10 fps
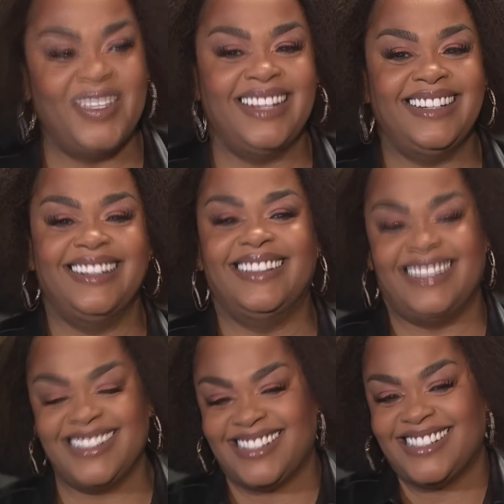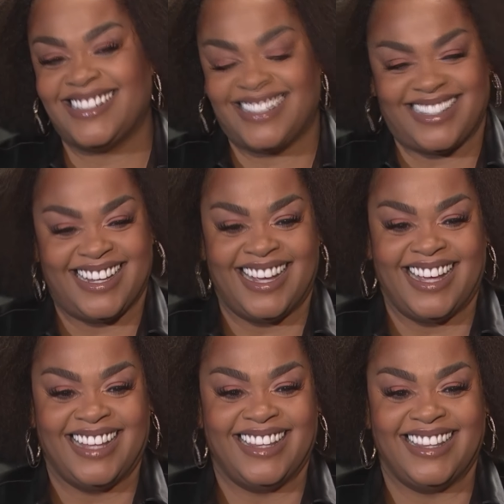I mean, this is
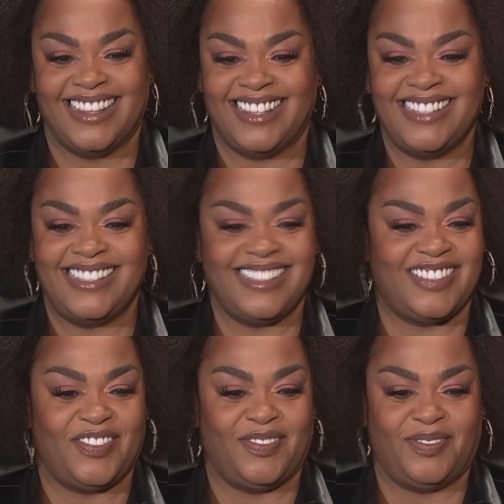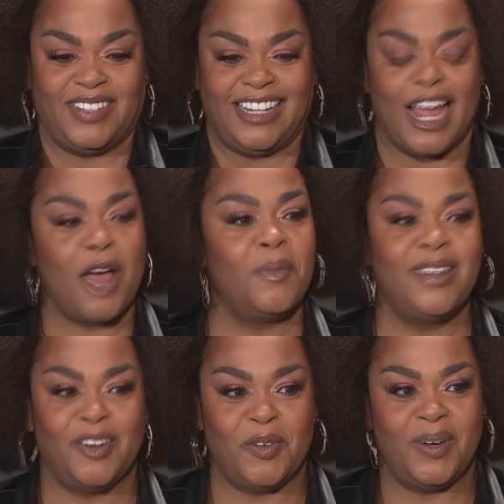this is
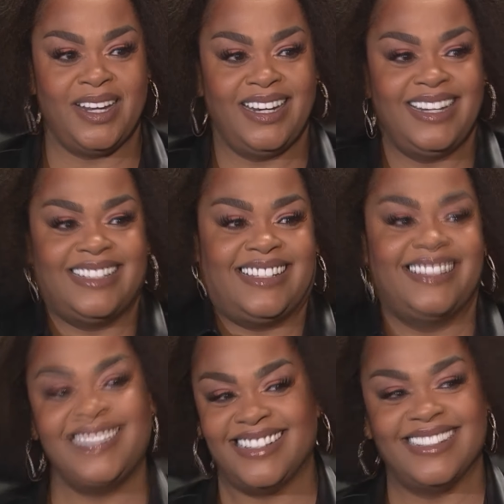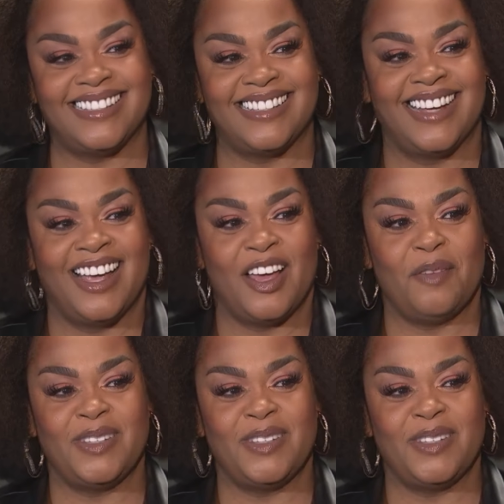phenomenal. What an existence.